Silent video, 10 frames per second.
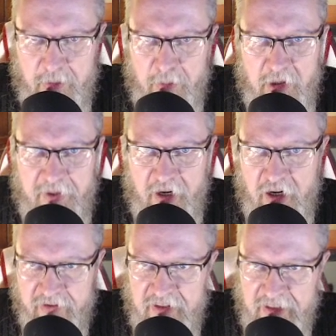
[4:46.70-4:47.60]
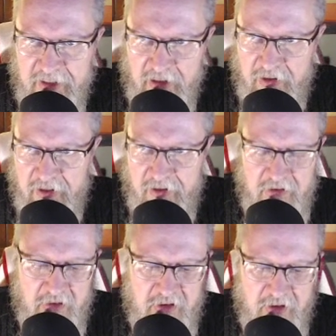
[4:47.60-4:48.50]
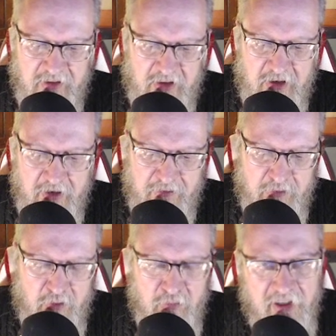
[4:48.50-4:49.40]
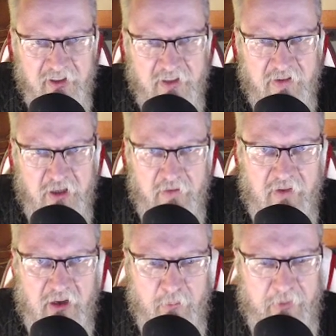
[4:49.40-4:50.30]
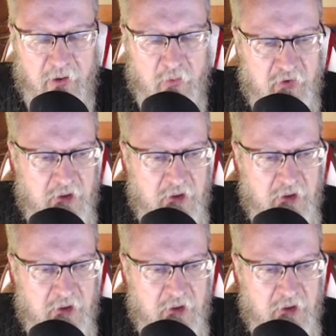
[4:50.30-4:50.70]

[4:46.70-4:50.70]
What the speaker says: might be overthinking things, and so there's a kind of inbuilt